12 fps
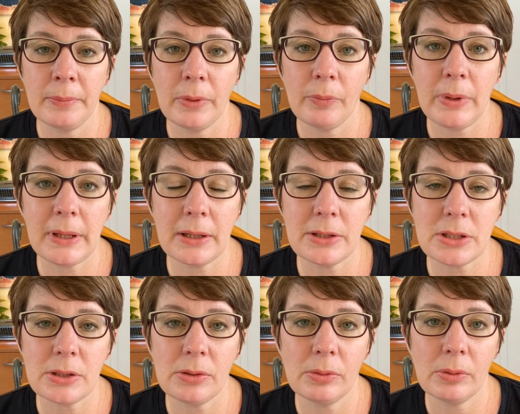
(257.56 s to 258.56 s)
We can
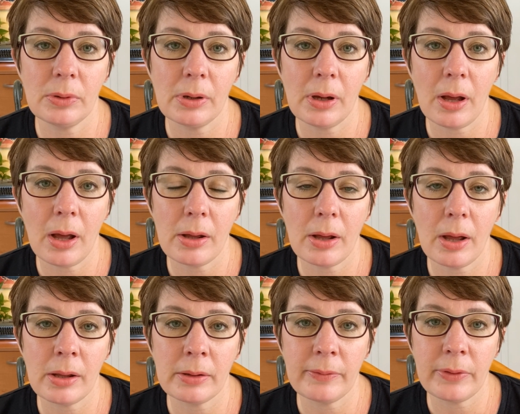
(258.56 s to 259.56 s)
do
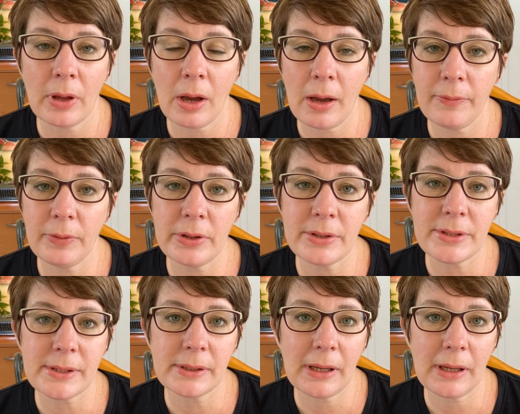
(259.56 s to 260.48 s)
all of the offers,